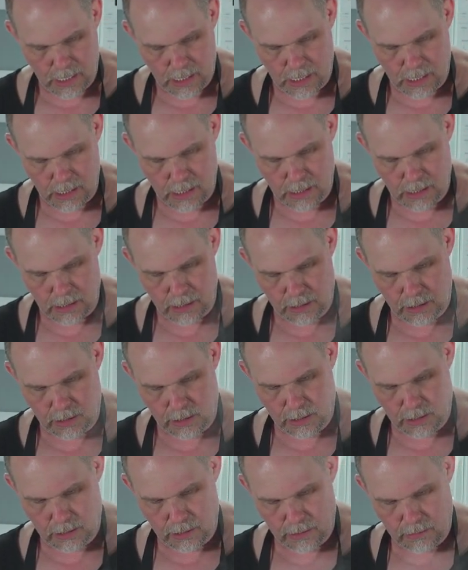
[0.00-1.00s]

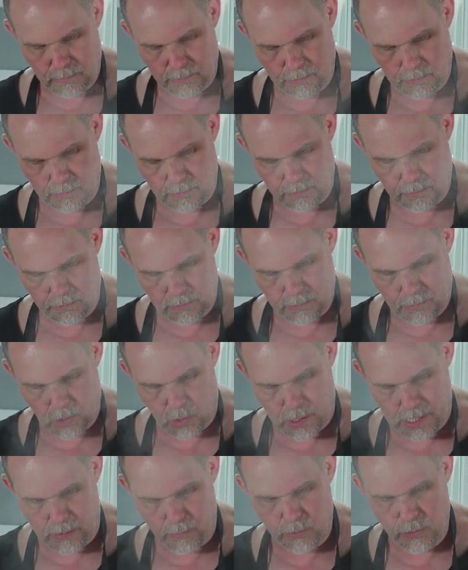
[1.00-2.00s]
Go
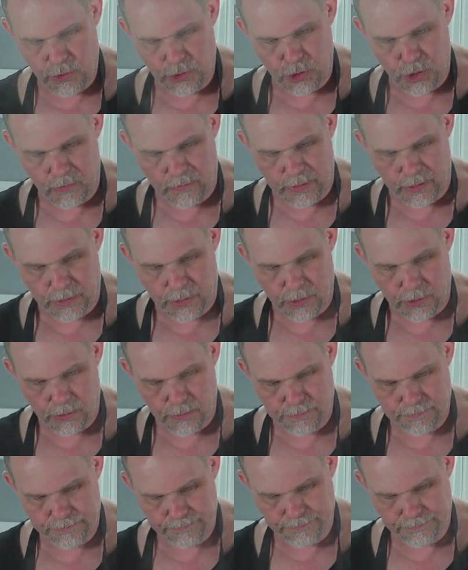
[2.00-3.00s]
ahead and reserve it though.